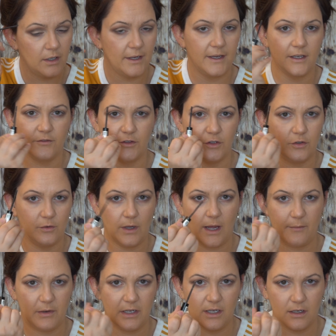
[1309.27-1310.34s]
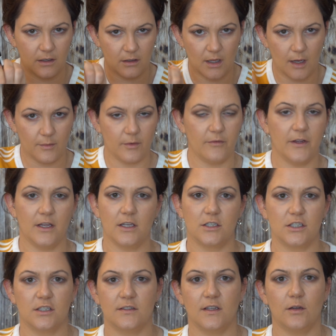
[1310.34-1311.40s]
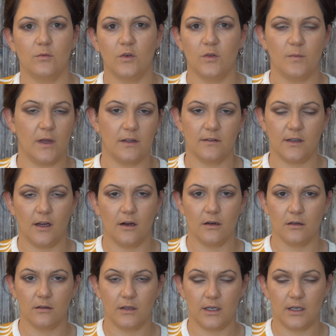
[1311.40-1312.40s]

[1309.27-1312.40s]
And if you do happen to get a glob of it, it's just like with mascara,